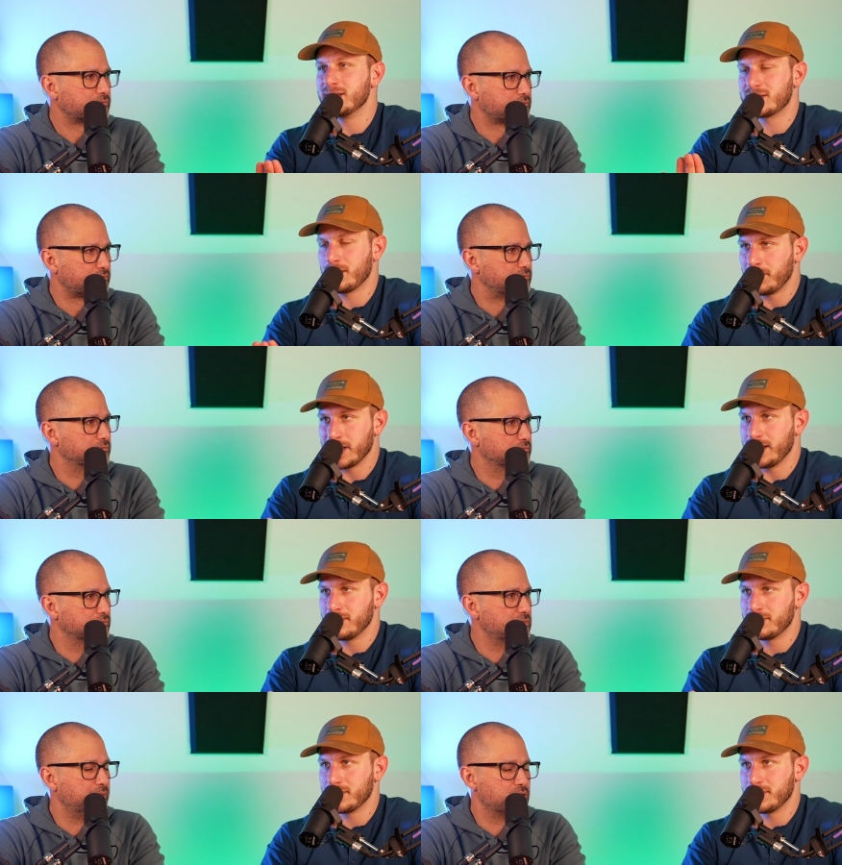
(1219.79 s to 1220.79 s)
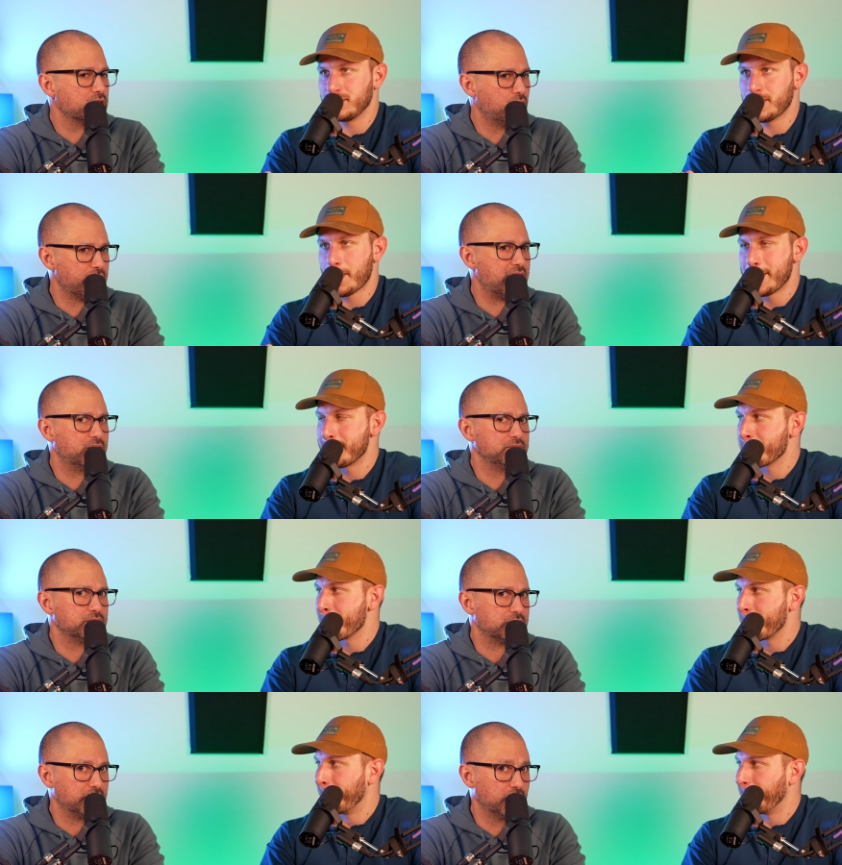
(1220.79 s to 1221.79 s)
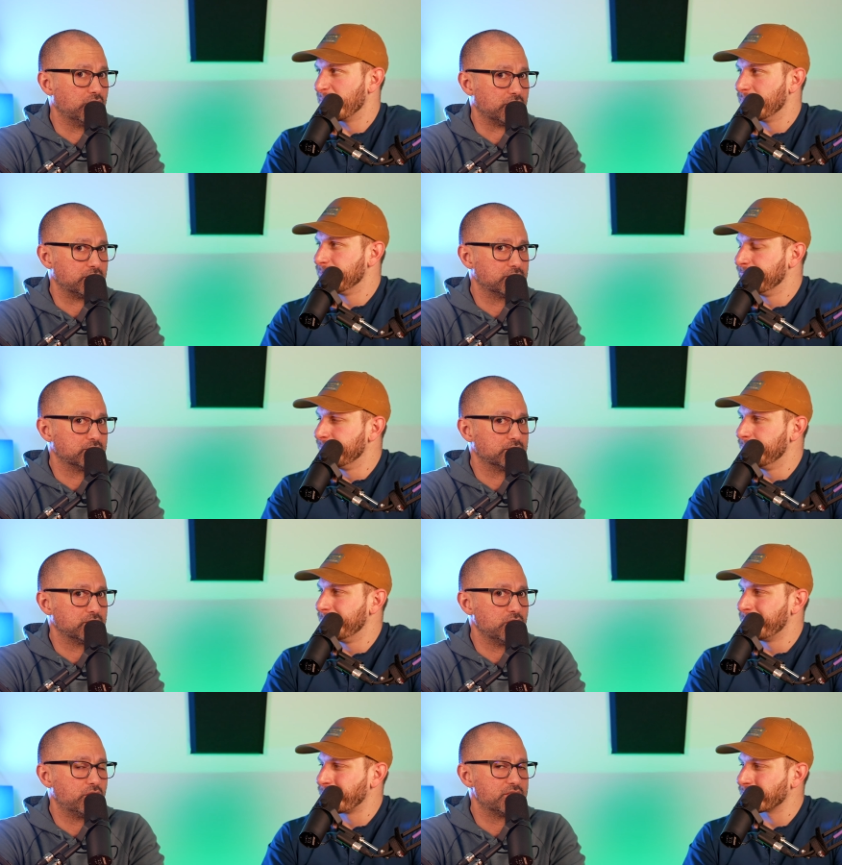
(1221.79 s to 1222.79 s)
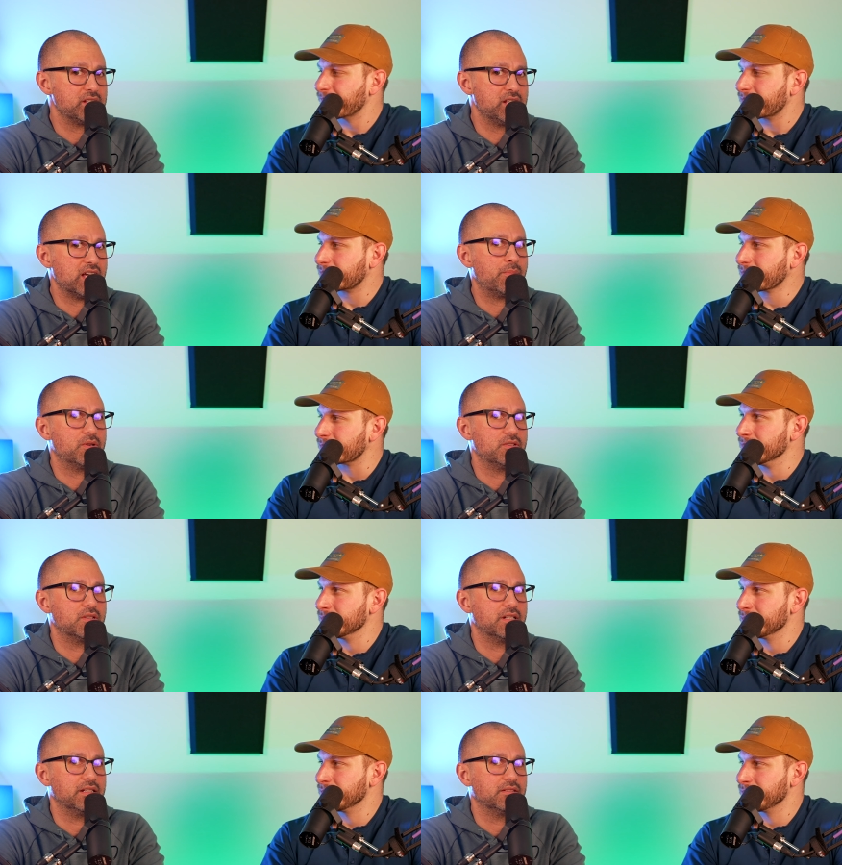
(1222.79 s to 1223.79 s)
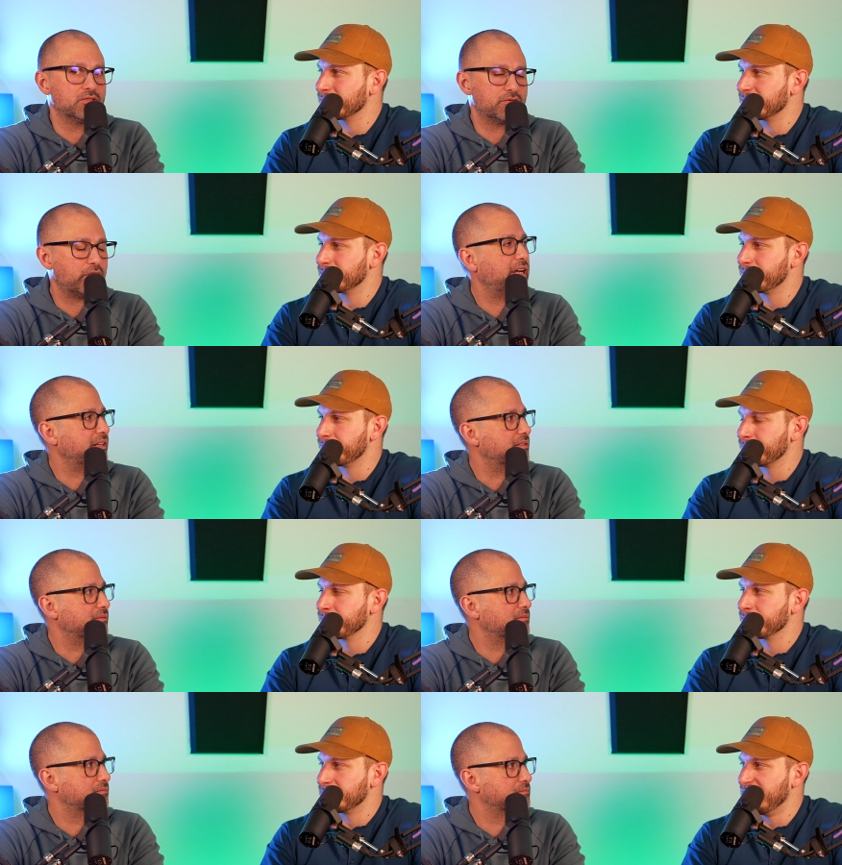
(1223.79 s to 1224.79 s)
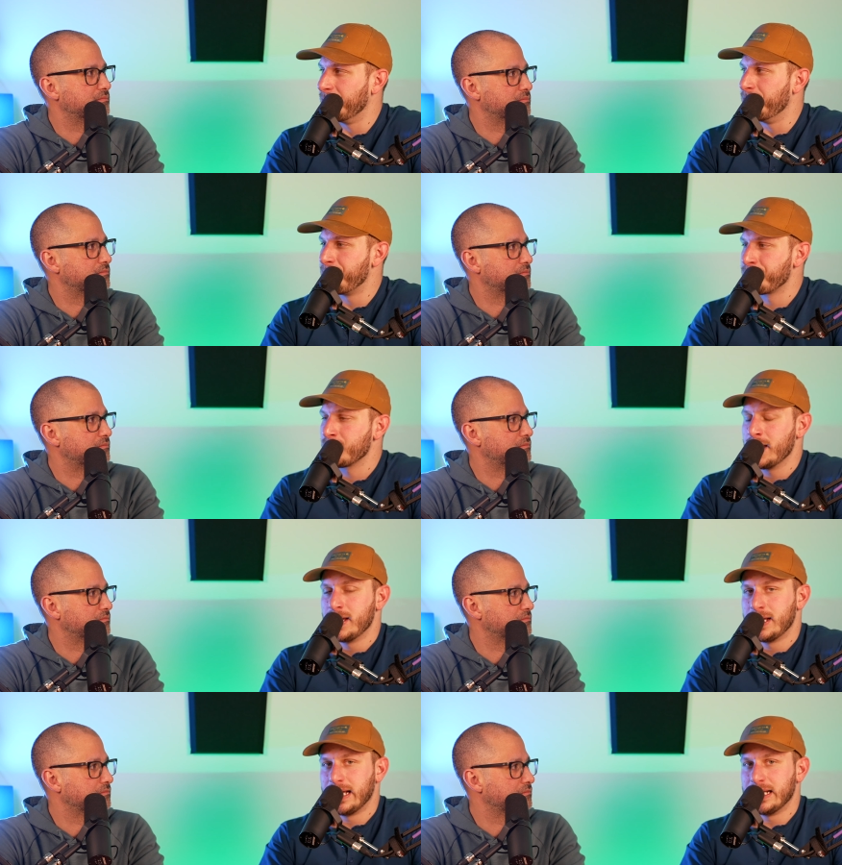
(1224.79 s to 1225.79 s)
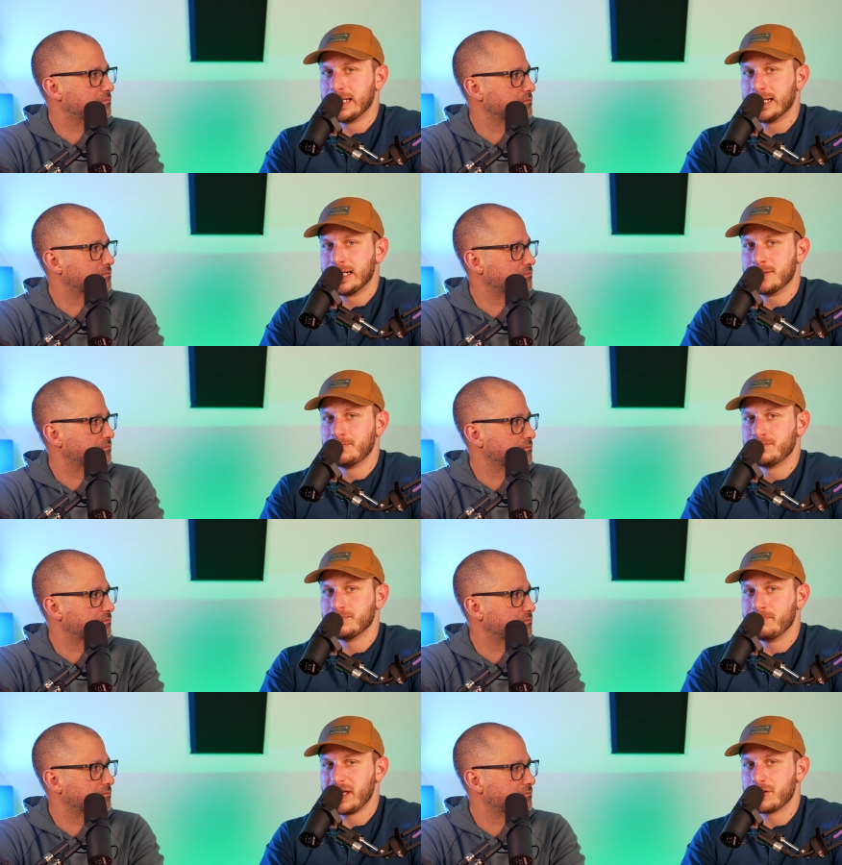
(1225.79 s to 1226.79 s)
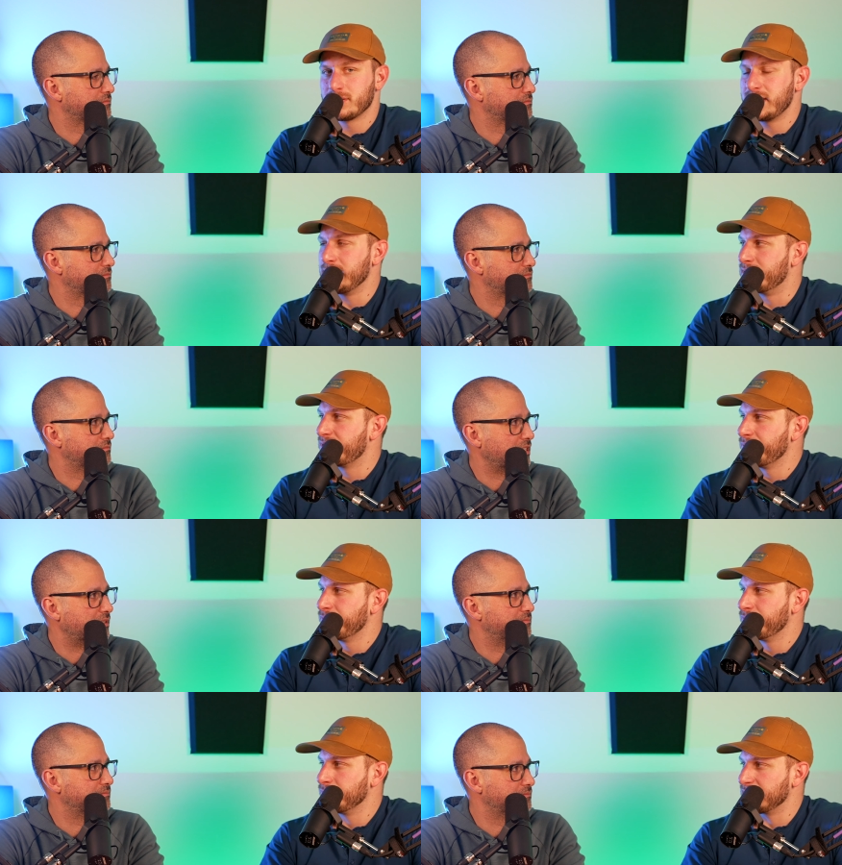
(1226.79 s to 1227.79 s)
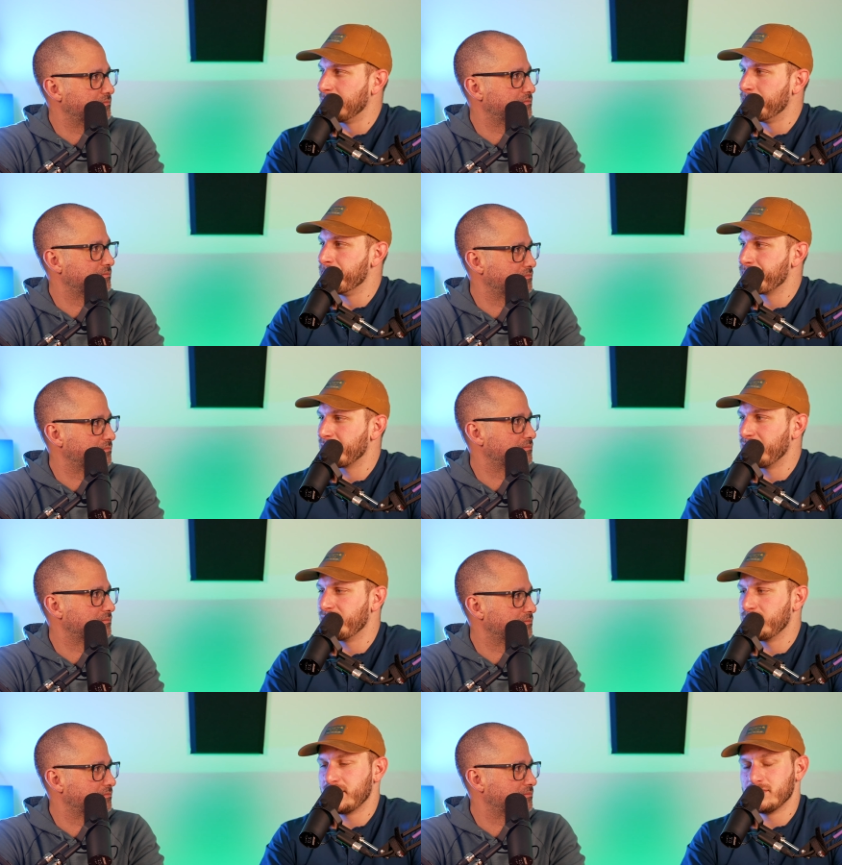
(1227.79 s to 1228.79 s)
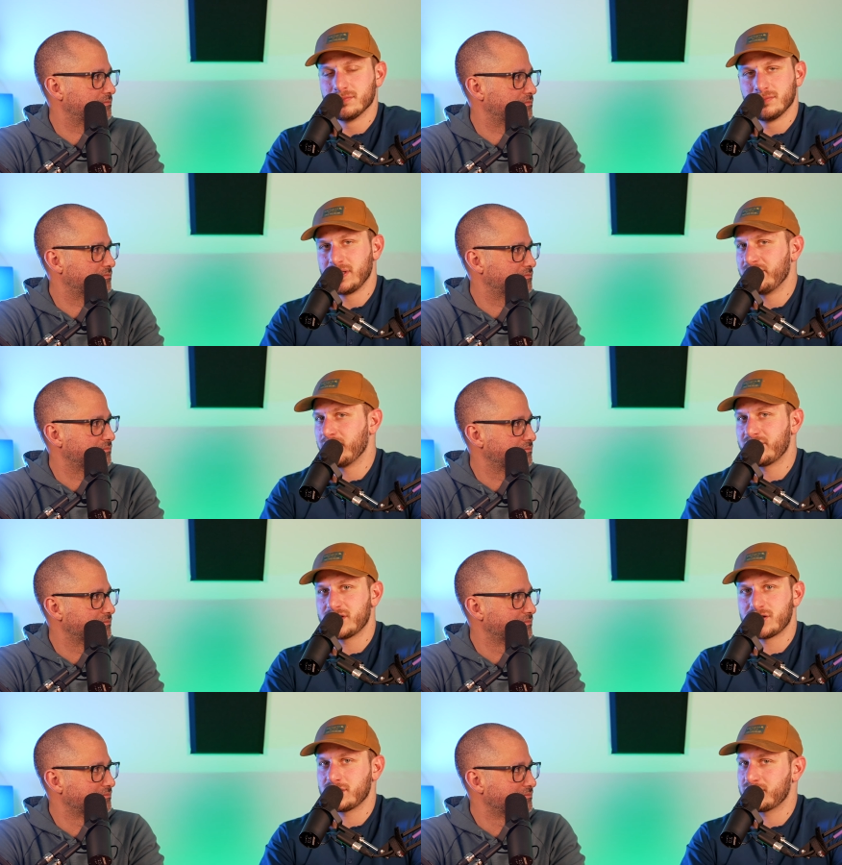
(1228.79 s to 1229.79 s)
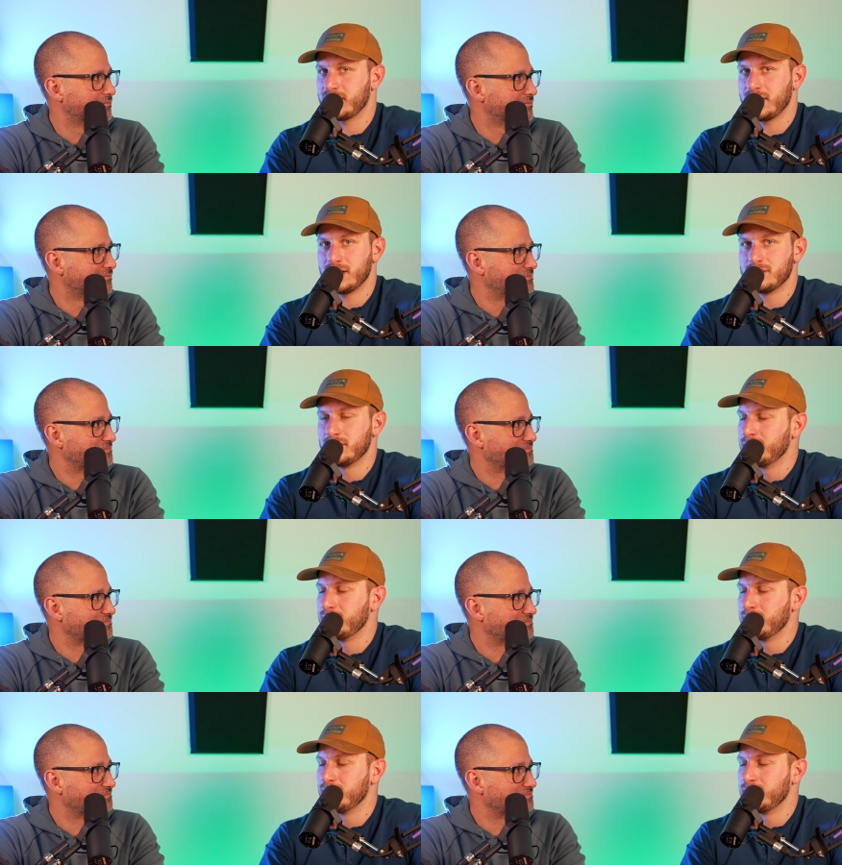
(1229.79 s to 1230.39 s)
Speaker 1: somebody.
Speaker 2: Yep. Slow down and look. Mm -hmm. You'll see the opportunity. You'll find it.
Speaker 1: Yep. And uh, meet their needs. Yeah. Yep. Even it, even if it's just uh,